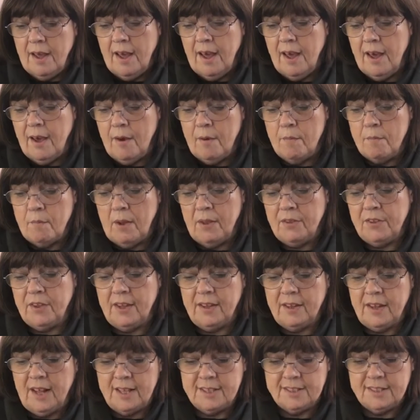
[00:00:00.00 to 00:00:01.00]
I
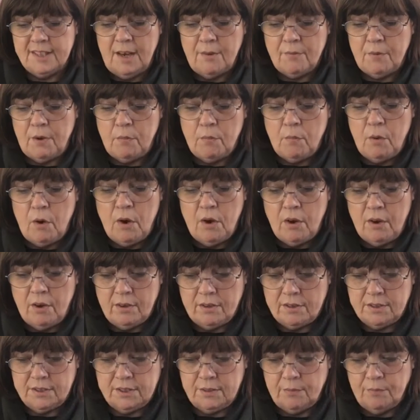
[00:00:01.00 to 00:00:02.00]
think that's how it
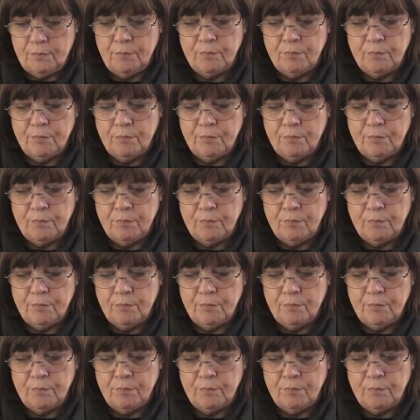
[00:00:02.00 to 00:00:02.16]
works.